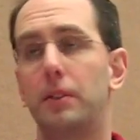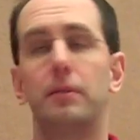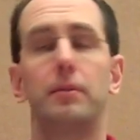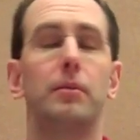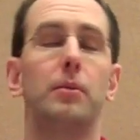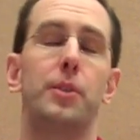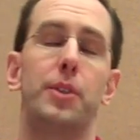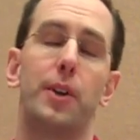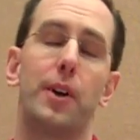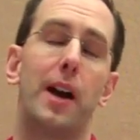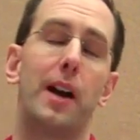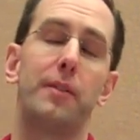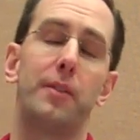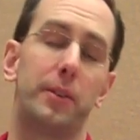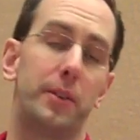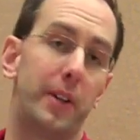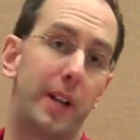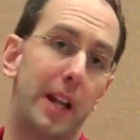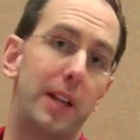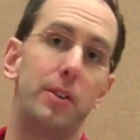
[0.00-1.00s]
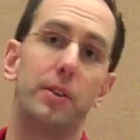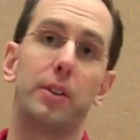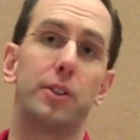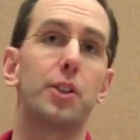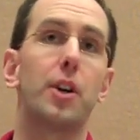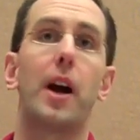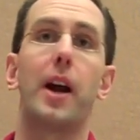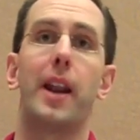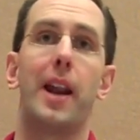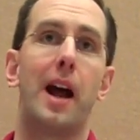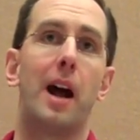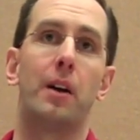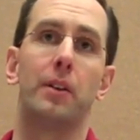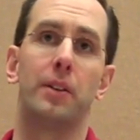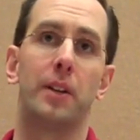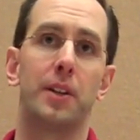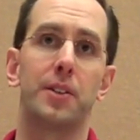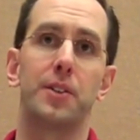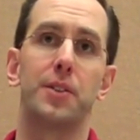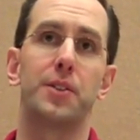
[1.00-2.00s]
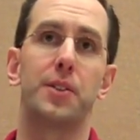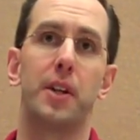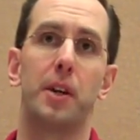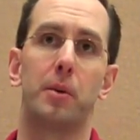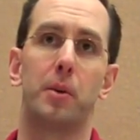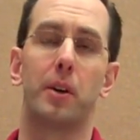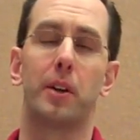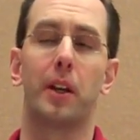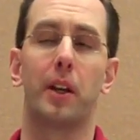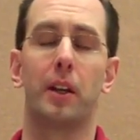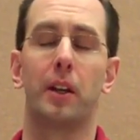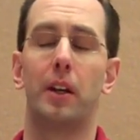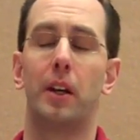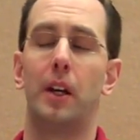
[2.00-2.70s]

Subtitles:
with your iPhone today, you can try it out and actually see it working.